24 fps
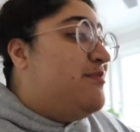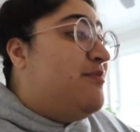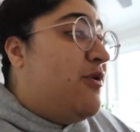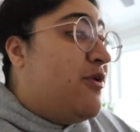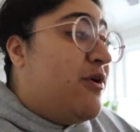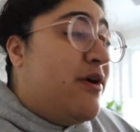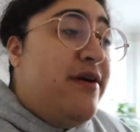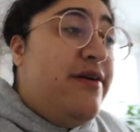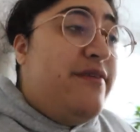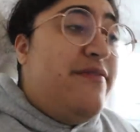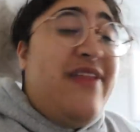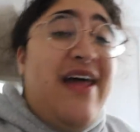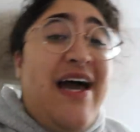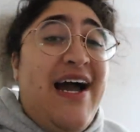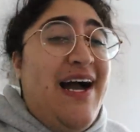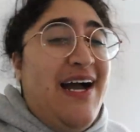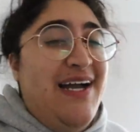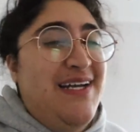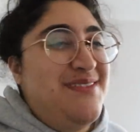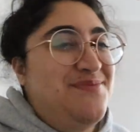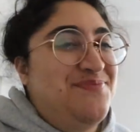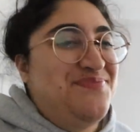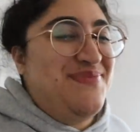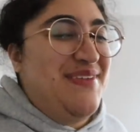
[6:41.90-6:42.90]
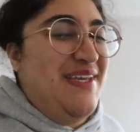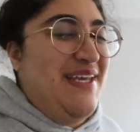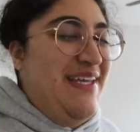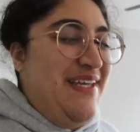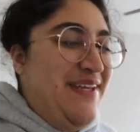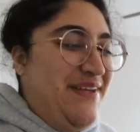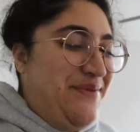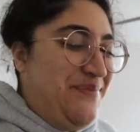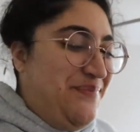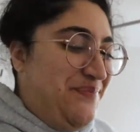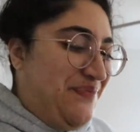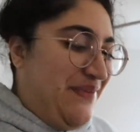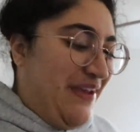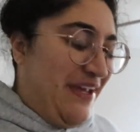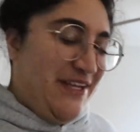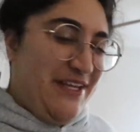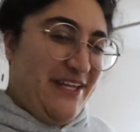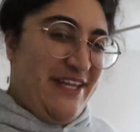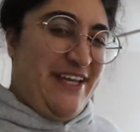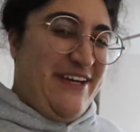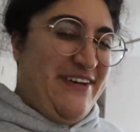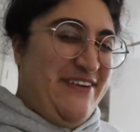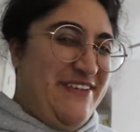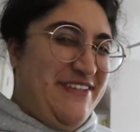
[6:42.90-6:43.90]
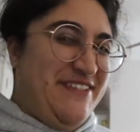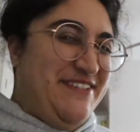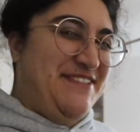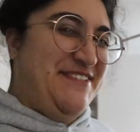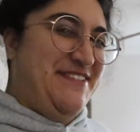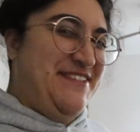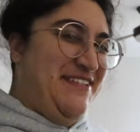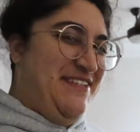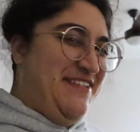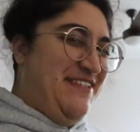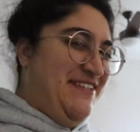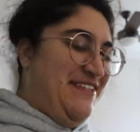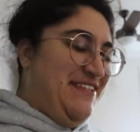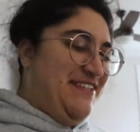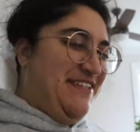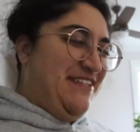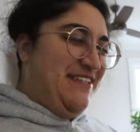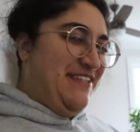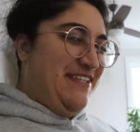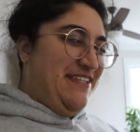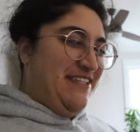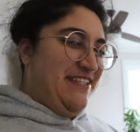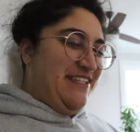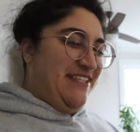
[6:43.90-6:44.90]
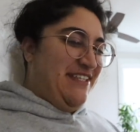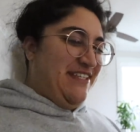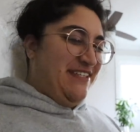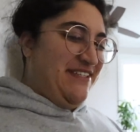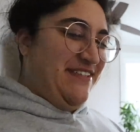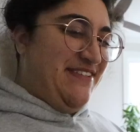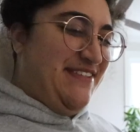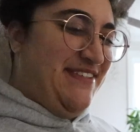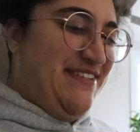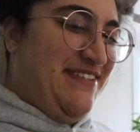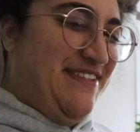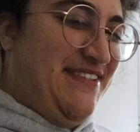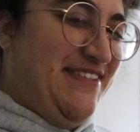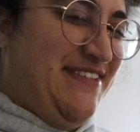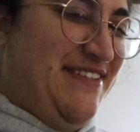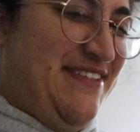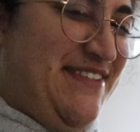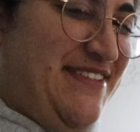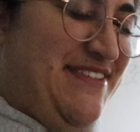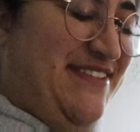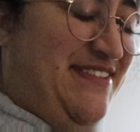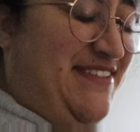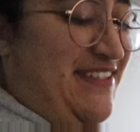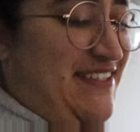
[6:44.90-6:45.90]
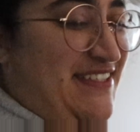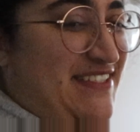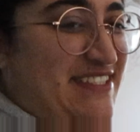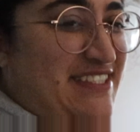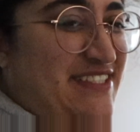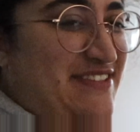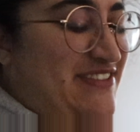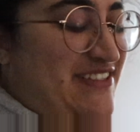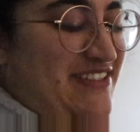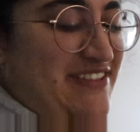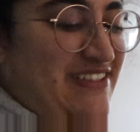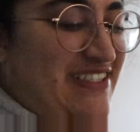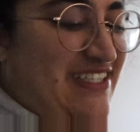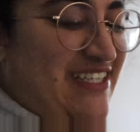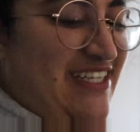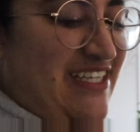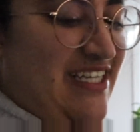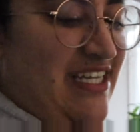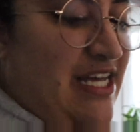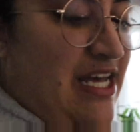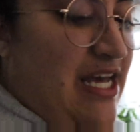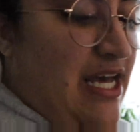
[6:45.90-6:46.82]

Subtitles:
more of that. I don't know if you're on it.